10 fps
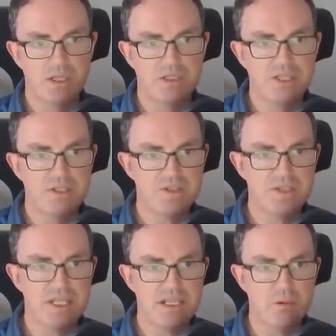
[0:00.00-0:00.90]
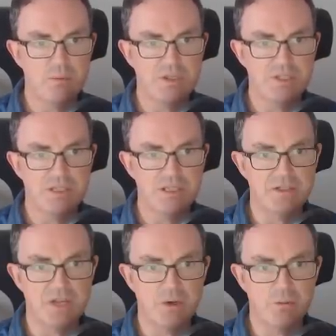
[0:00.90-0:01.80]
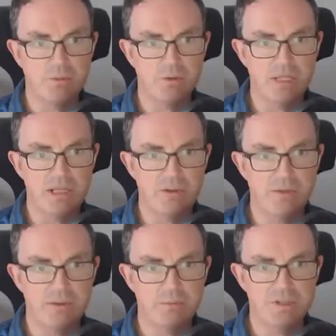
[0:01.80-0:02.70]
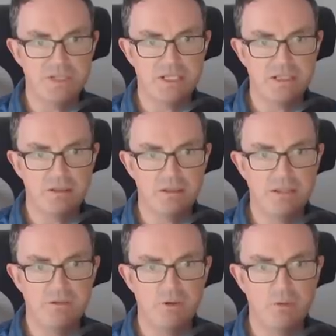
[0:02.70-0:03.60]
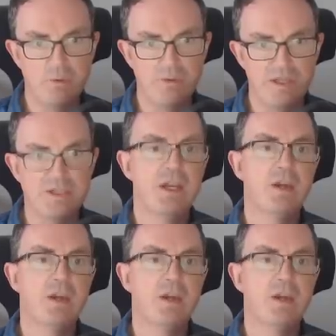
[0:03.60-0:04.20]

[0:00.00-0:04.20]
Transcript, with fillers: I didn't see when we did the example anything particularly wrong with it.